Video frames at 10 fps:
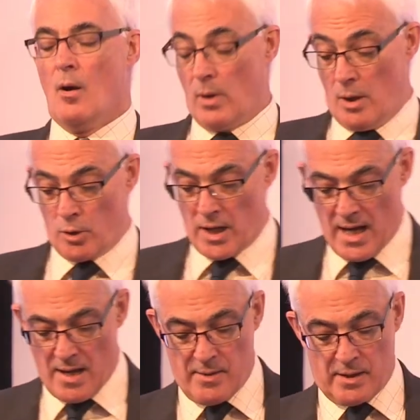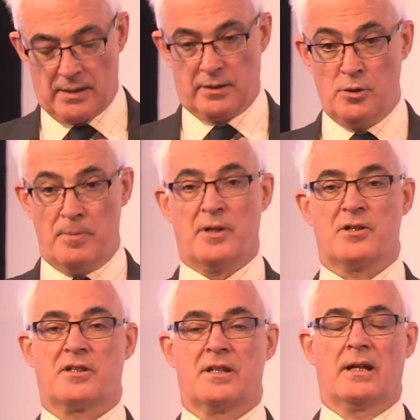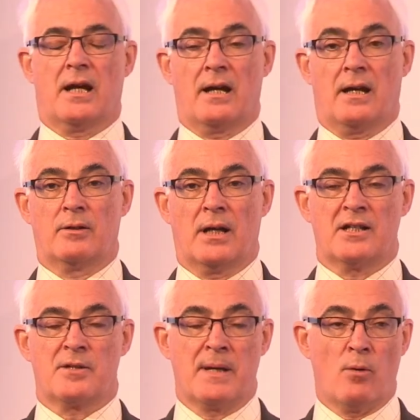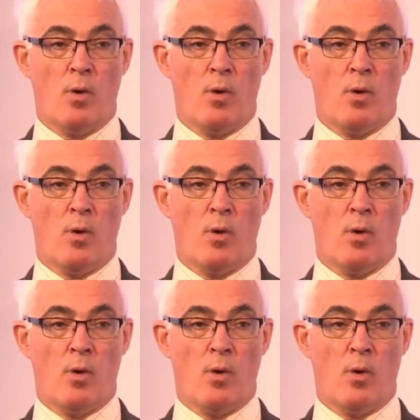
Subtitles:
Well, look, 2 points that I would like to make.